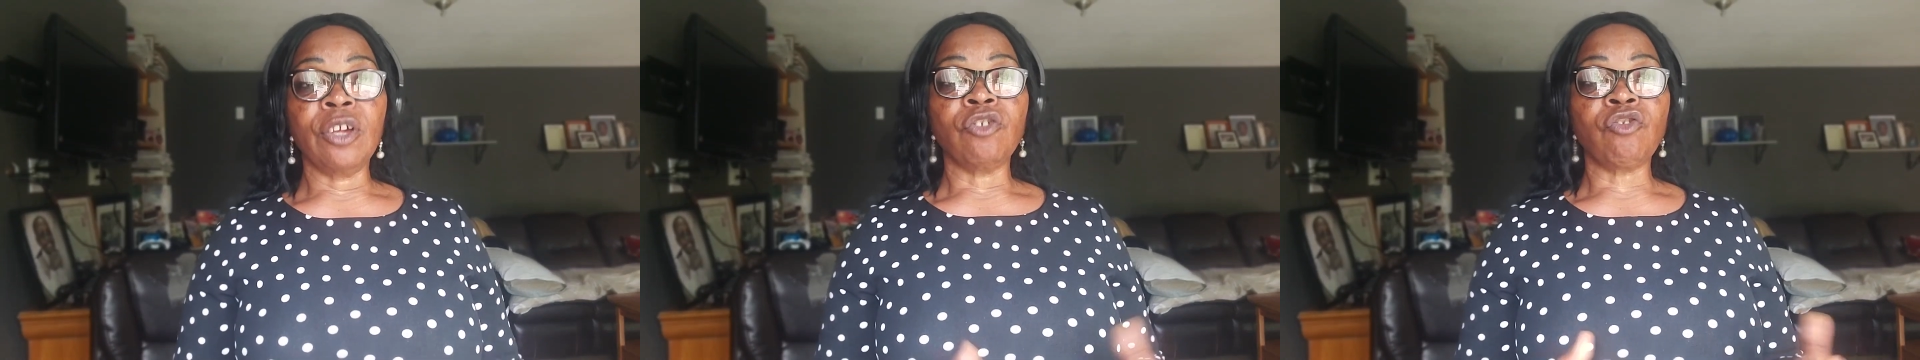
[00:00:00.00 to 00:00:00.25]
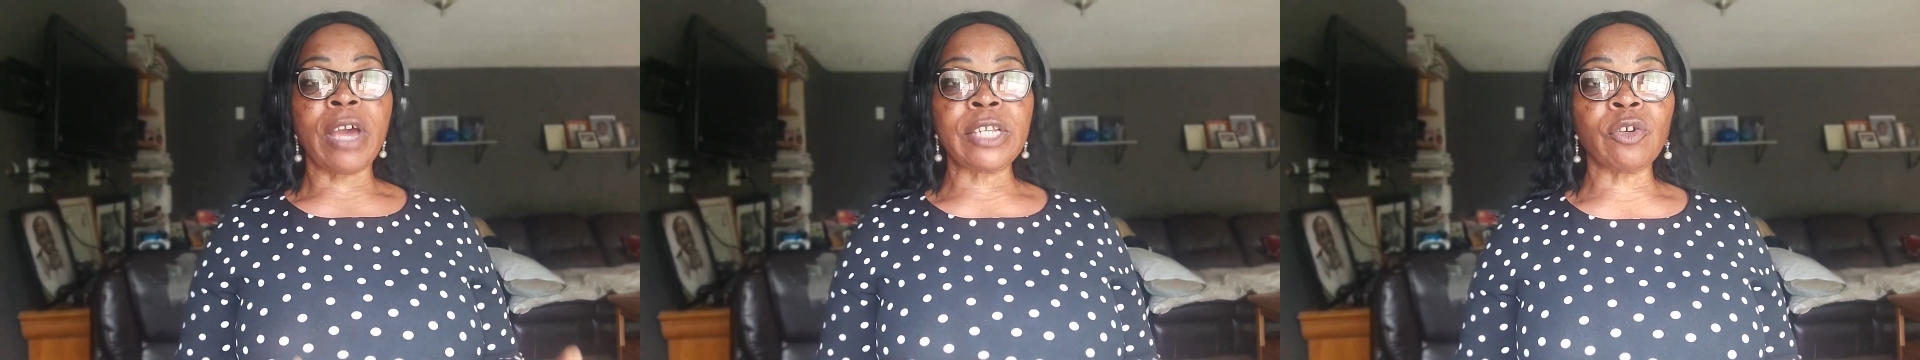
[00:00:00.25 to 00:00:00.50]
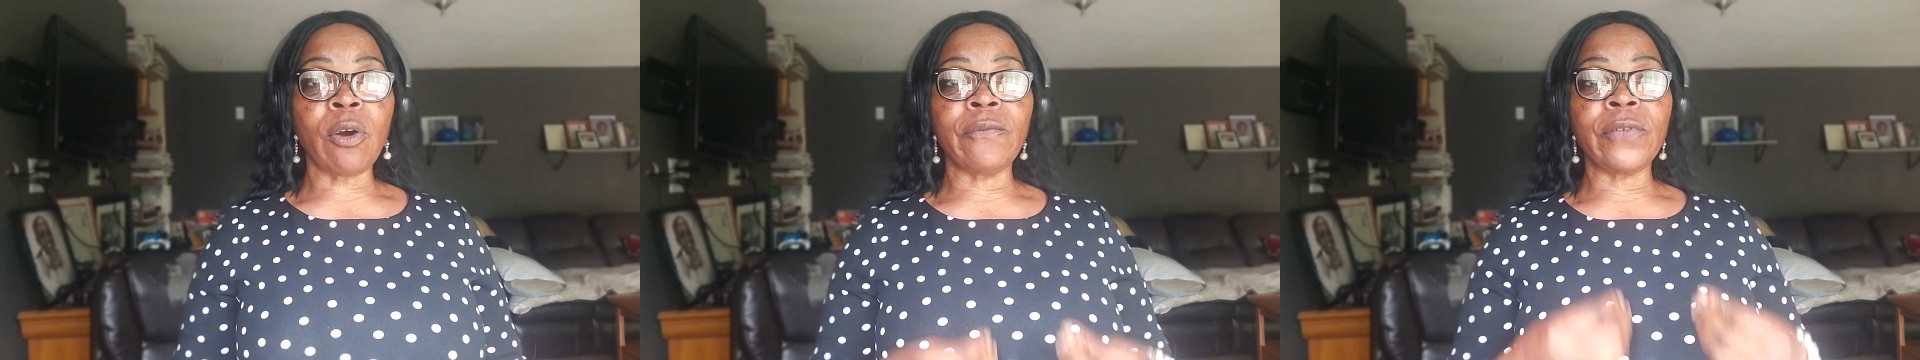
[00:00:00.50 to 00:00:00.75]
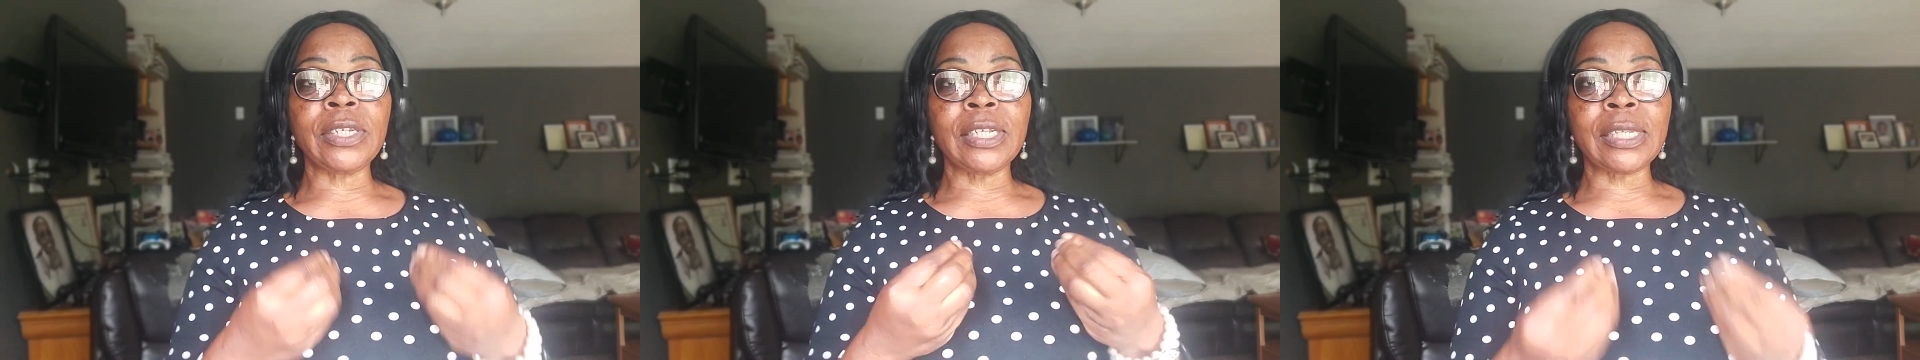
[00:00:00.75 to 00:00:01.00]
Try to
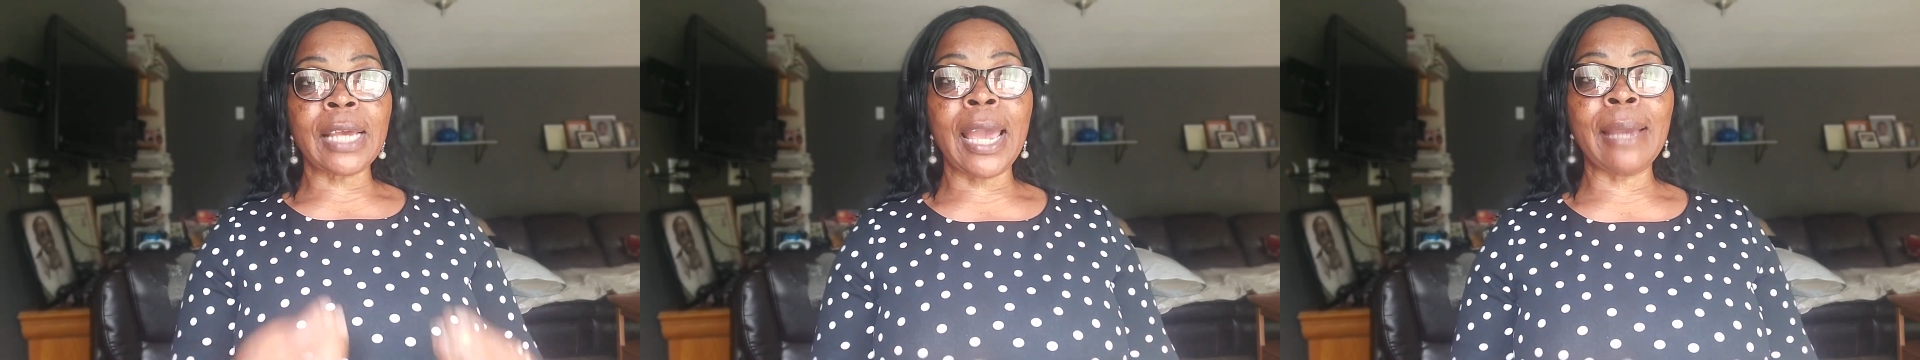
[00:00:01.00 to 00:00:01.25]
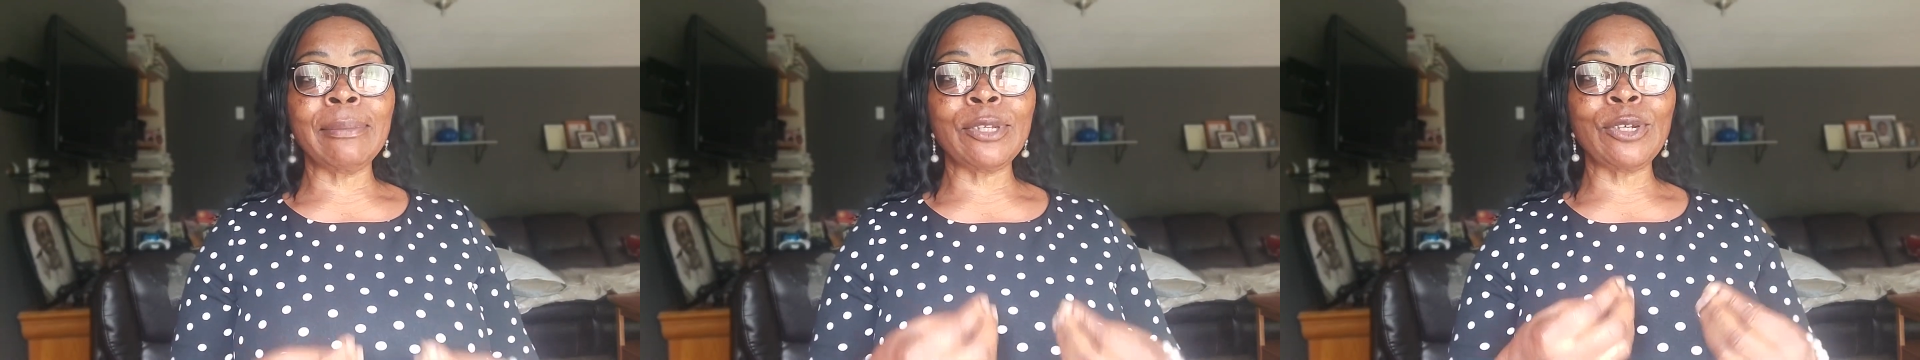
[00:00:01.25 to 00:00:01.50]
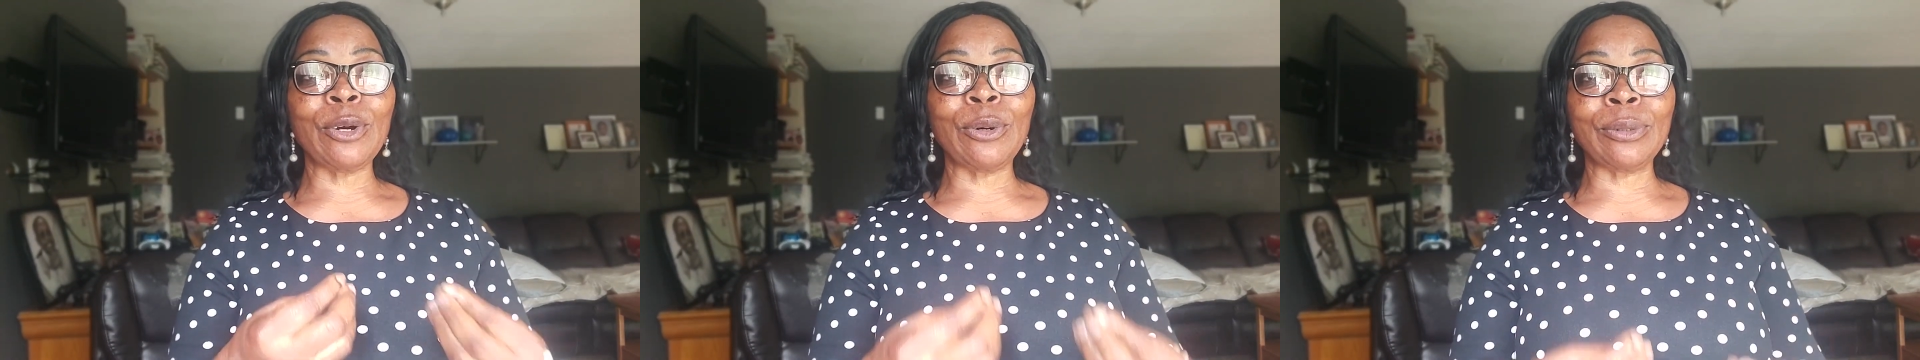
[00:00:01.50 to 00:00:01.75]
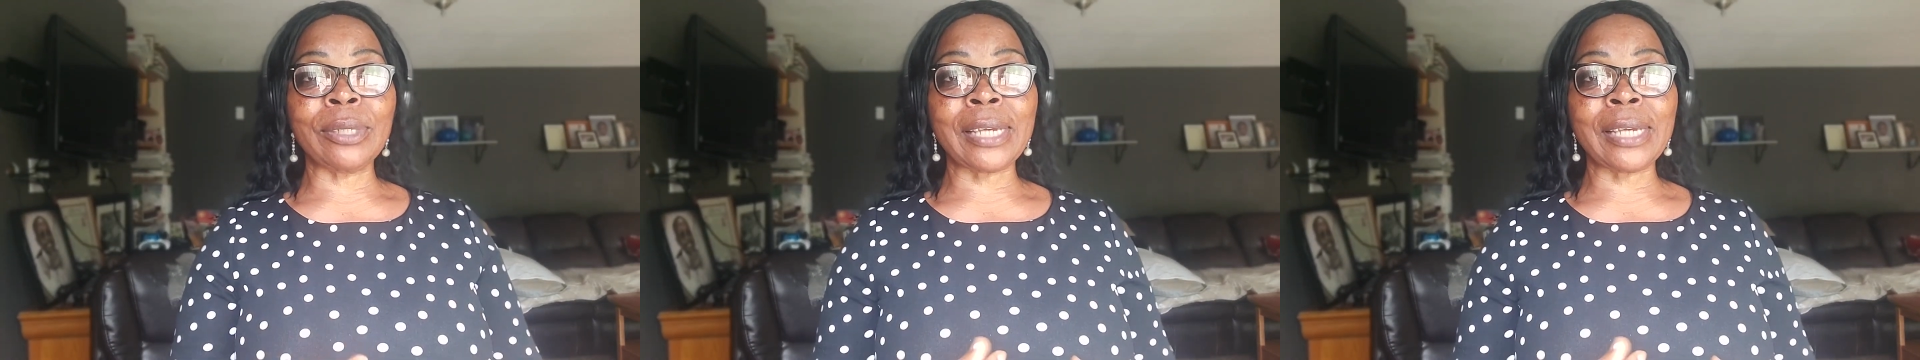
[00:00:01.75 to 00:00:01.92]
convert the time to your own